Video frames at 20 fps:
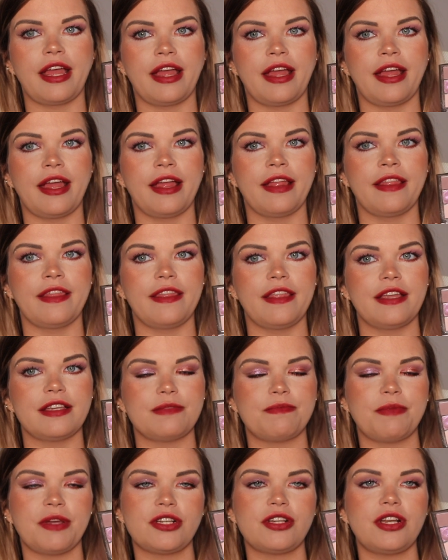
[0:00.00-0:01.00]
and
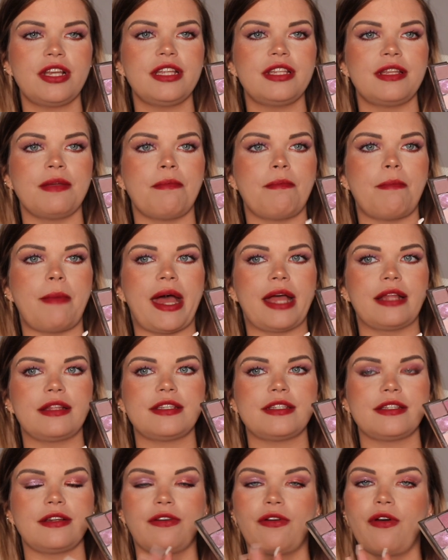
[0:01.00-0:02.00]
especially the
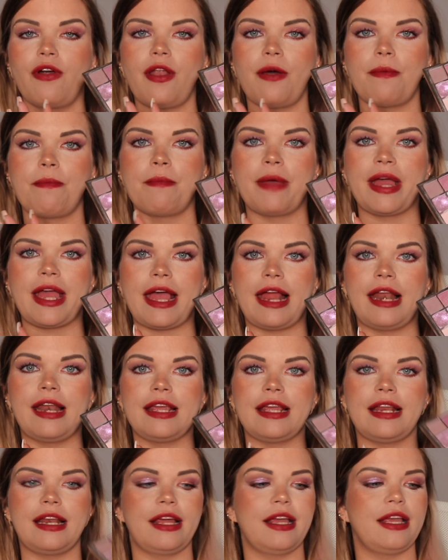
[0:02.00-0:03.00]
mattes are all up my
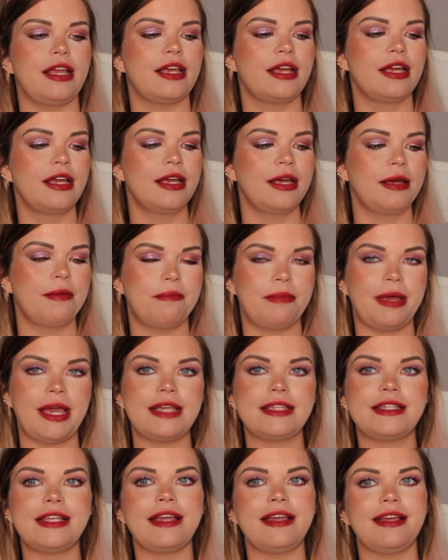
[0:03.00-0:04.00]
alley, like
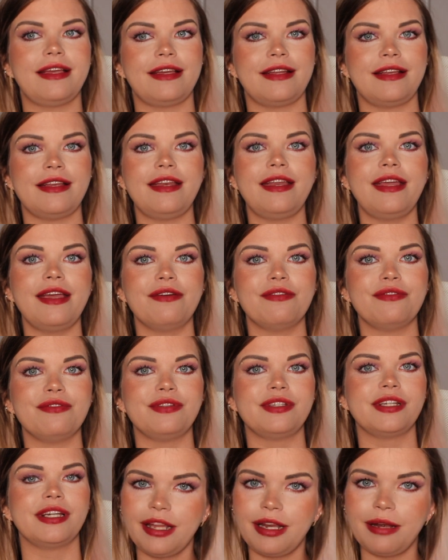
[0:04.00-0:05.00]
basic,
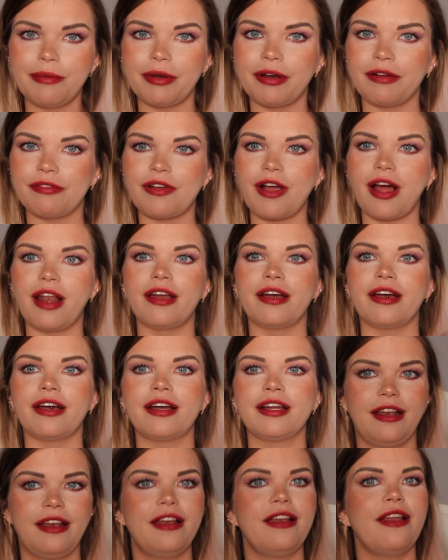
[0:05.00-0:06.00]
nude, a little bit of
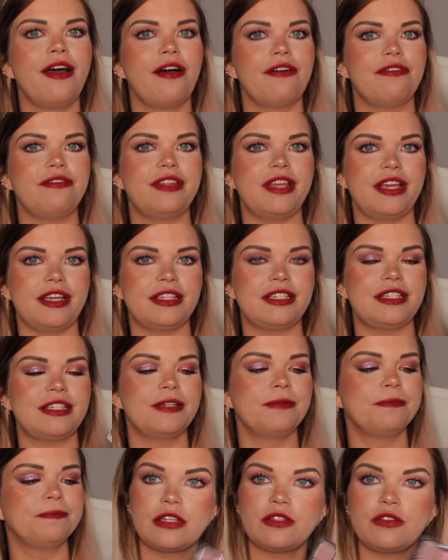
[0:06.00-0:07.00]
color. Love
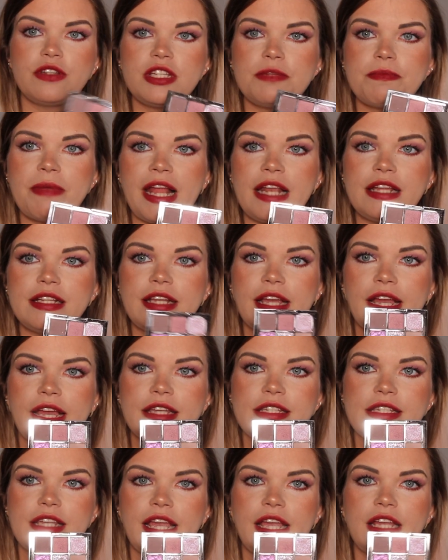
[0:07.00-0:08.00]
this. So this palette
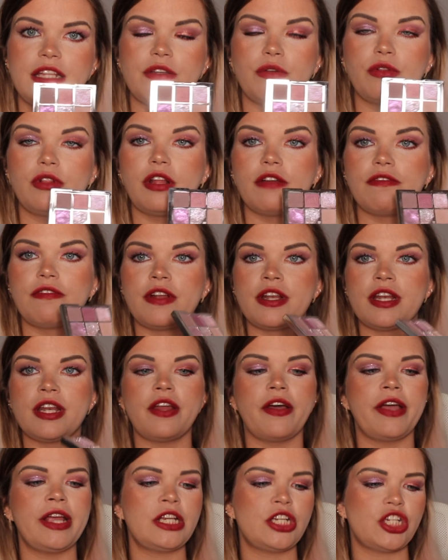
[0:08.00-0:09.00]
has a total of
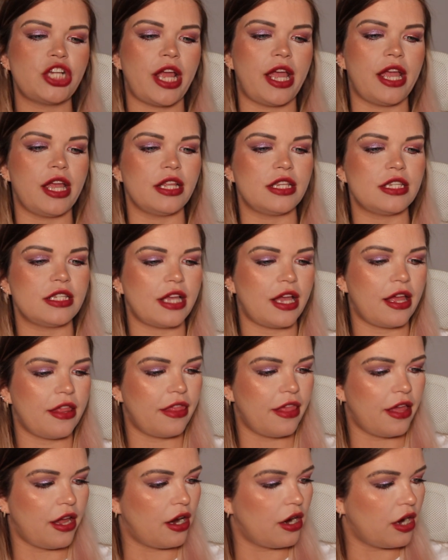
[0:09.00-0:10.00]
9 shades.
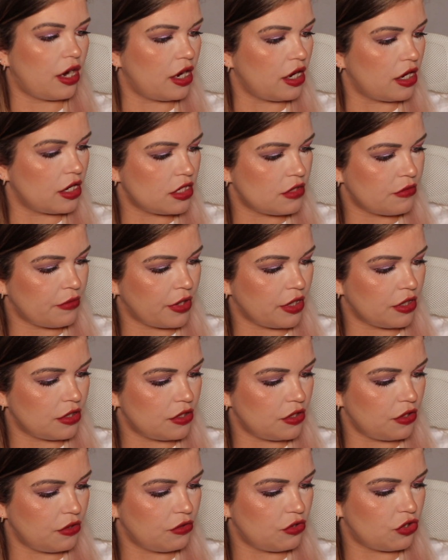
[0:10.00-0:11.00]
There is 1,
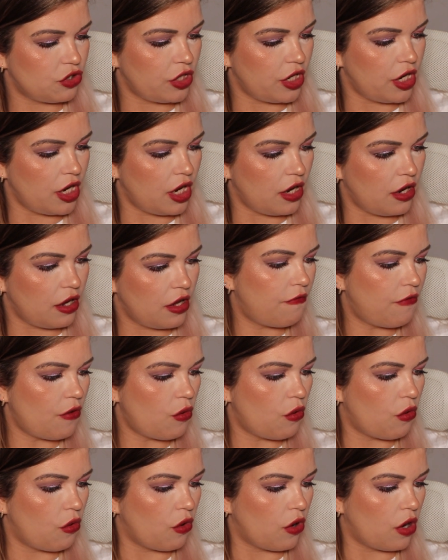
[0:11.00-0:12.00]
2, 3,
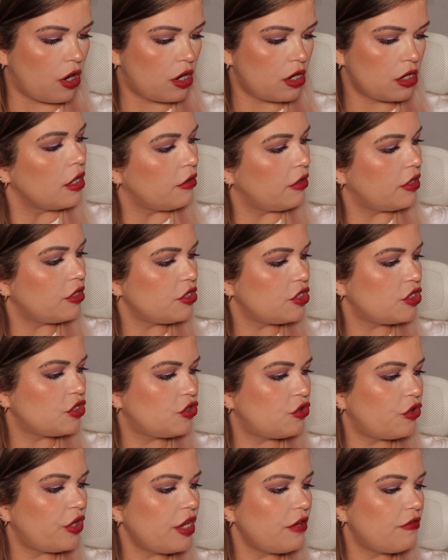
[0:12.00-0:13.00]
4. No, there's
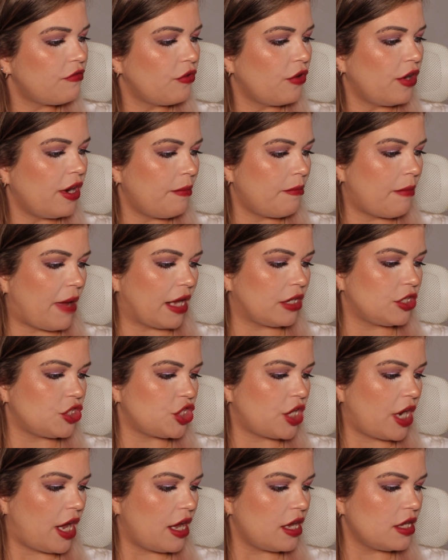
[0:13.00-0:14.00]
3 fully matte
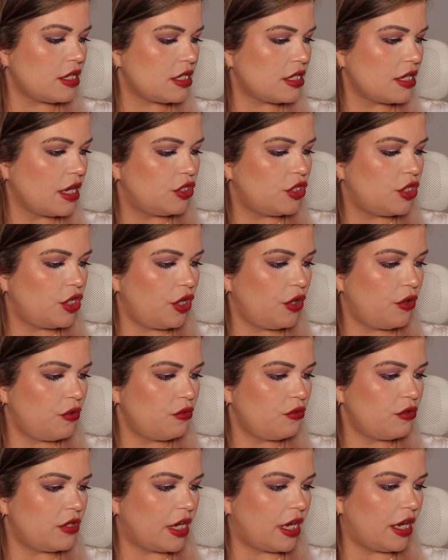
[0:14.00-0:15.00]
shades,
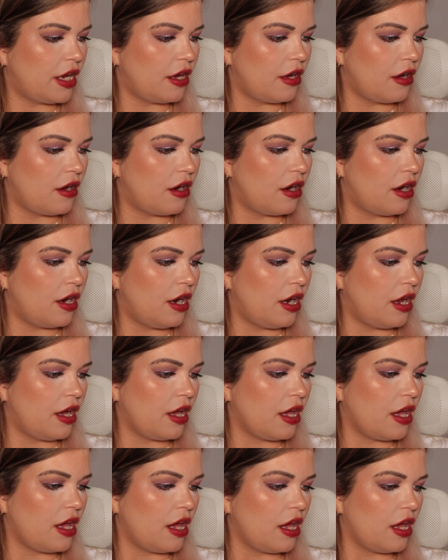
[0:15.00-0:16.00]
2 that are
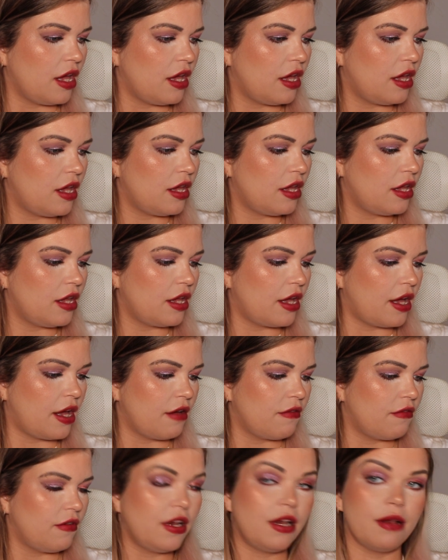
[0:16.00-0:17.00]
like
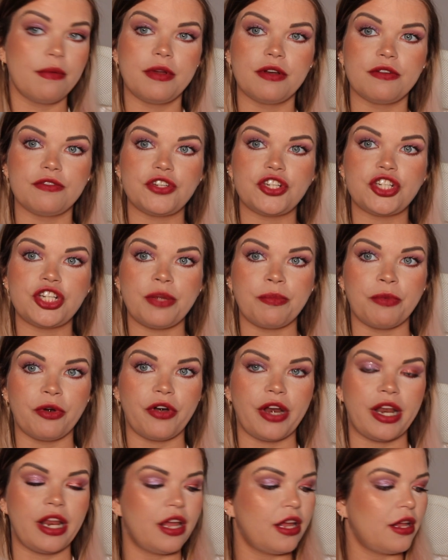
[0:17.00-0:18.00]
have a little bit of shimmer
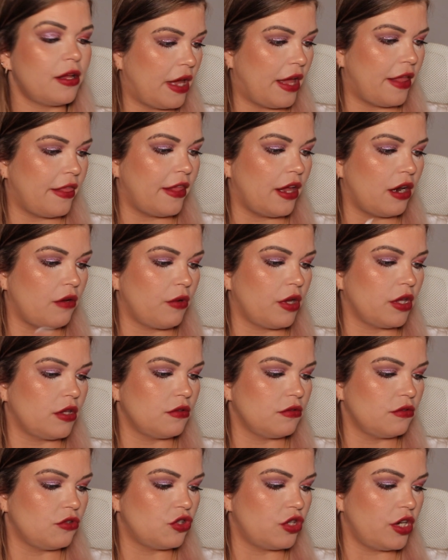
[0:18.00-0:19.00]
in it, and then 1,
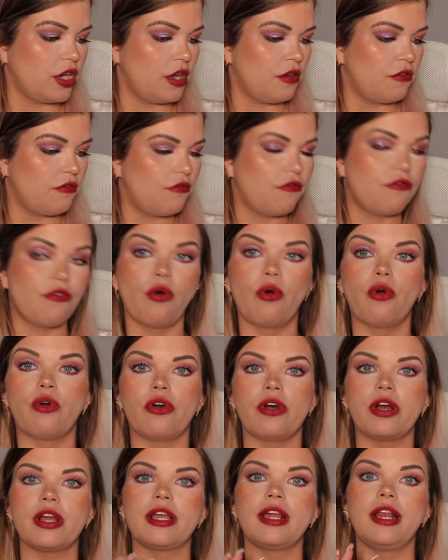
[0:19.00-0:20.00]
2, 3,
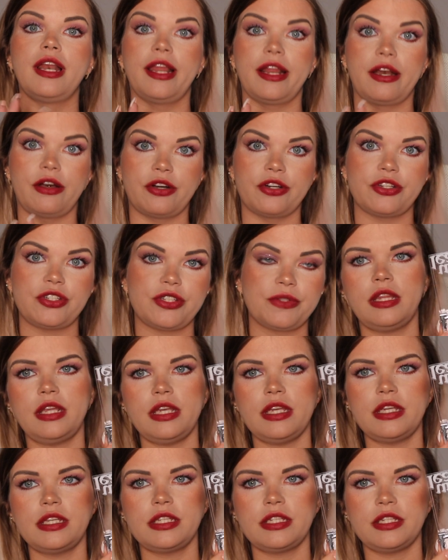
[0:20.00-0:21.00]
4 glitters.
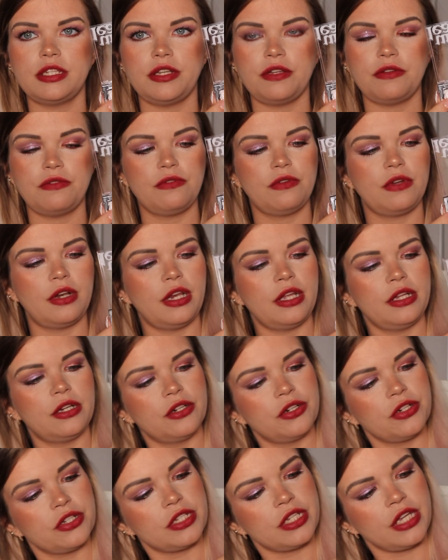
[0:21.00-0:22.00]
These 2
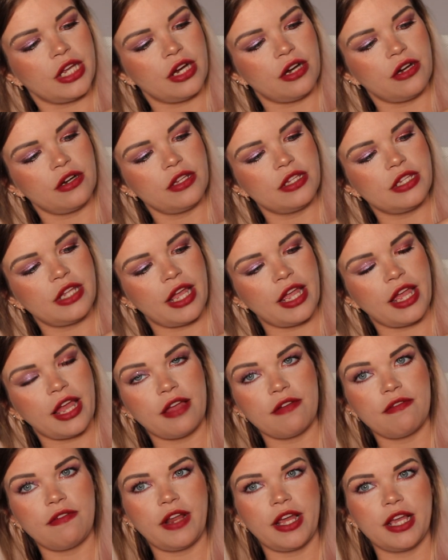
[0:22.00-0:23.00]
glitters here, they
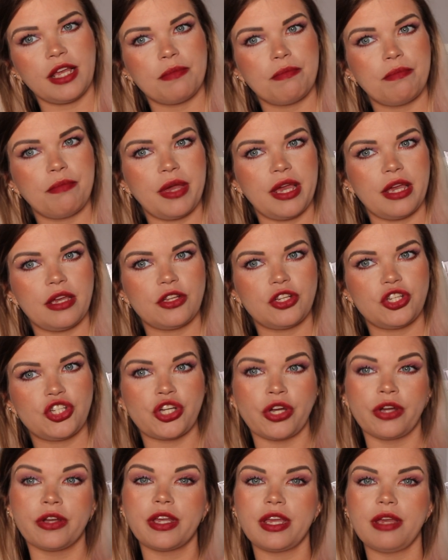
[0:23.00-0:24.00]
have like big
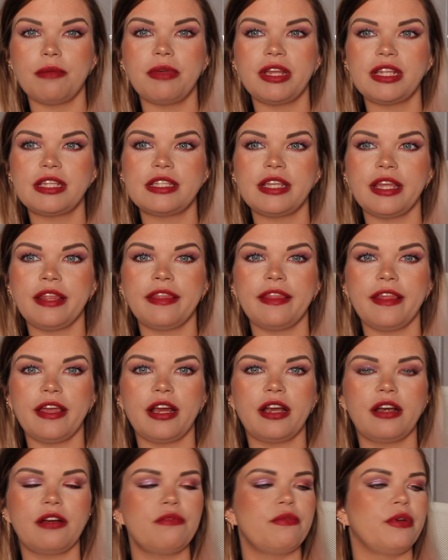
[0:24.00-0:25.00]
chunky bits in
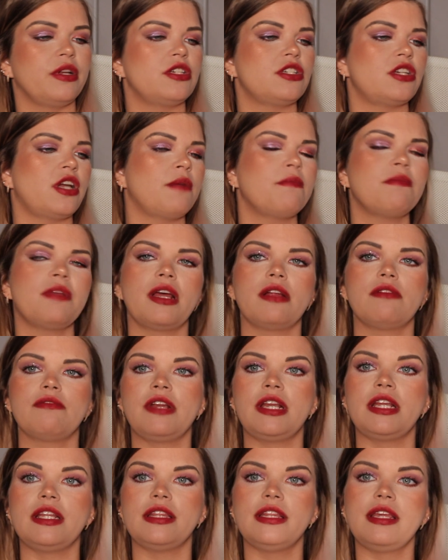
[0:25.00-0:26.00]
there, which I'm not
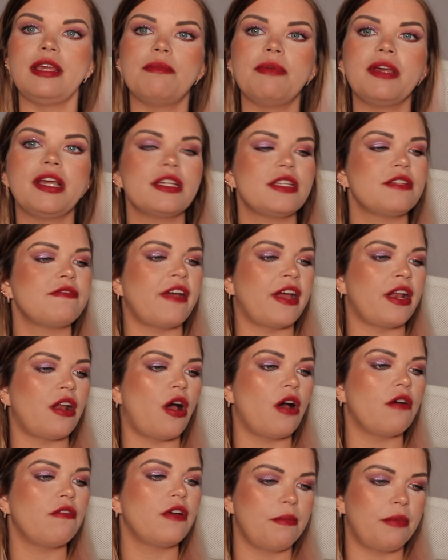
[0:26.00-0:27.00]
really the biggest fan
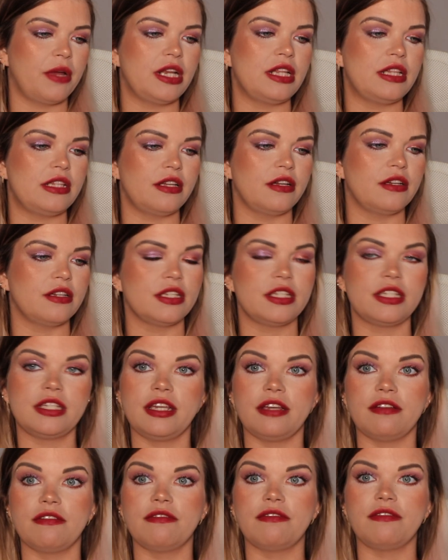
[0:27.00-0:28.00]
of, but it does
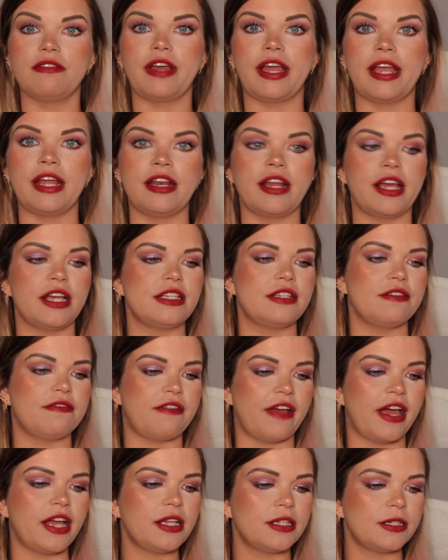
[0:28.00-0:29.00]
give a nice
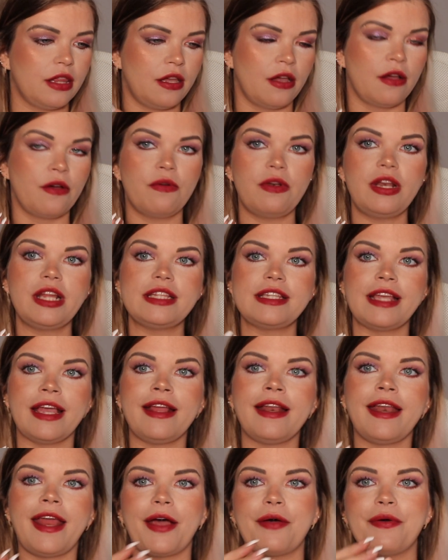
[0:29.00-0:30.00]
effect. The only
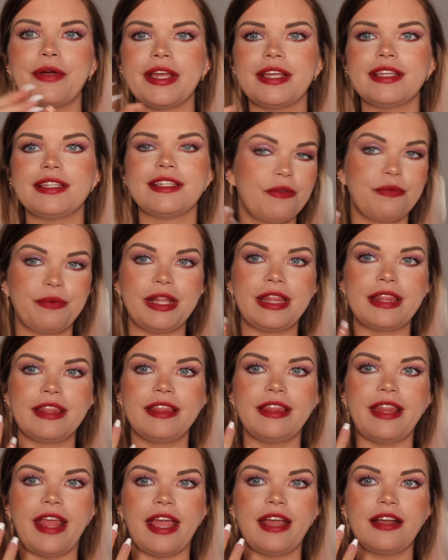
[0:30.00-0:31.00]
thing now is with
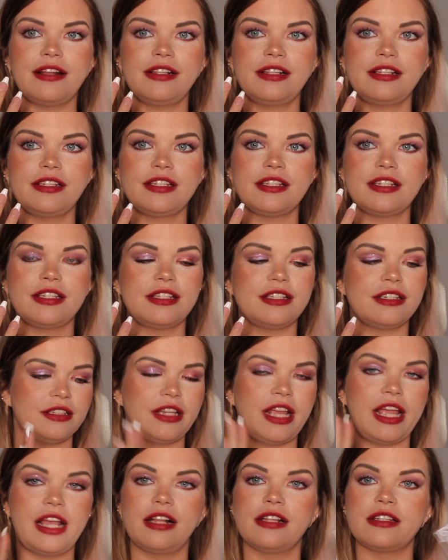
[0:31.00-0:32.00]
nails
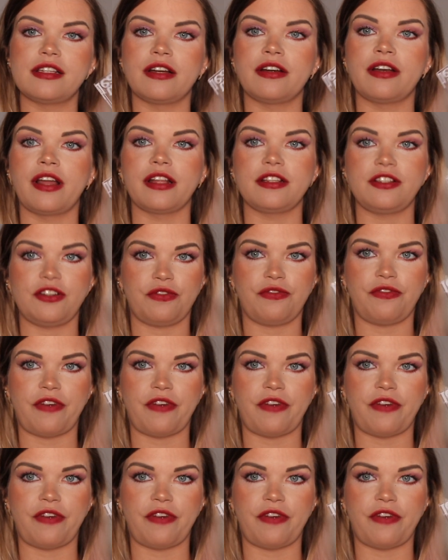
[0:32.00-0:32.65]
are not your